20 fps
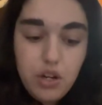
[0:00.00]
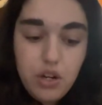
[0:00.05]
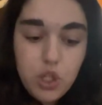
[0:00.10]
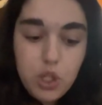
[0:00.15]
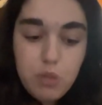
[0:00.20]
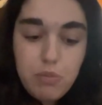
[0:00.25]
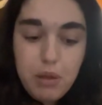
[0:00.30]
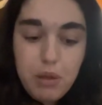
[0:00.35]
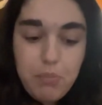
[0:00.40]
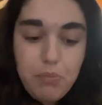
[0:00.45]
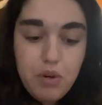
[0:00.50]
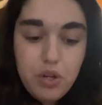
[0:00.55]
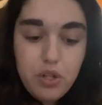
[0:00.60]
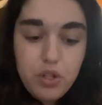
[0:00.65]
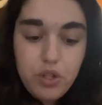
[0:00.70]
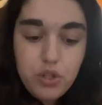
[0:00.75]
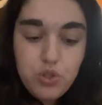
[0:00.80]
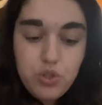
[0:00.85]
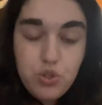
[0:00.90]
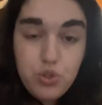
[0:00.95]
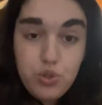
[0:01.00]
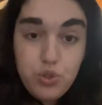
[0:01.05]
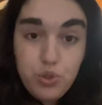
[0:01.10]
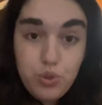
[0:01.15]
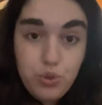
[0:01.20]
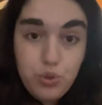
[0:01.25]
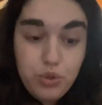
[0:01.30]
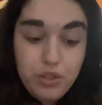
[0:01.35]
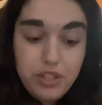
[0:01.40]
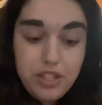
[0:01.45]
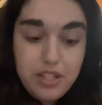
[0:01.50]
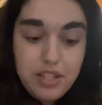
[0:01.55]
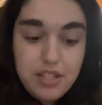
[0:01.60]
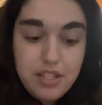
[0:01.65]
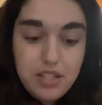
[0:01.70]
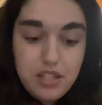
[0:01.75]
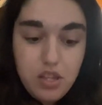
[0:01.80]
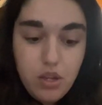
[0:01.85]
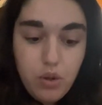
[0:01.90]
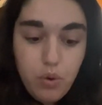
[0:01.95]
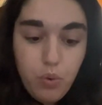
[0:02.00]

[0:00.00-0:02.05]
Remember not to do this